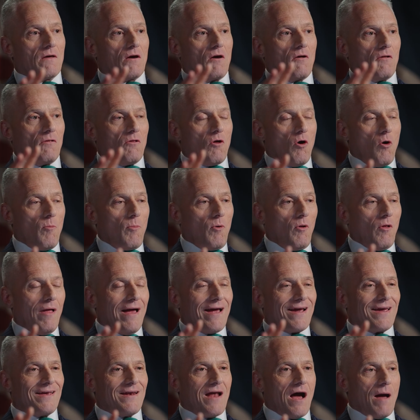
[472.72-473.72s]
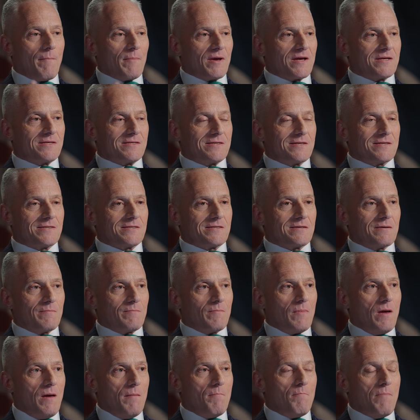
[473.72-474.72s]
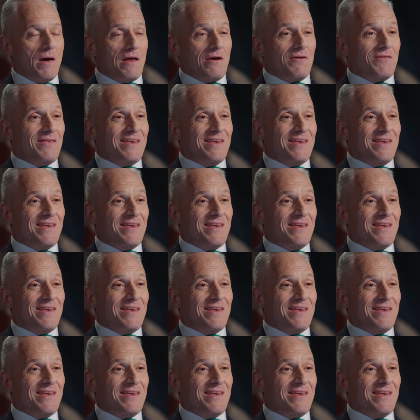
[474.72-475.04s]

the global economic system better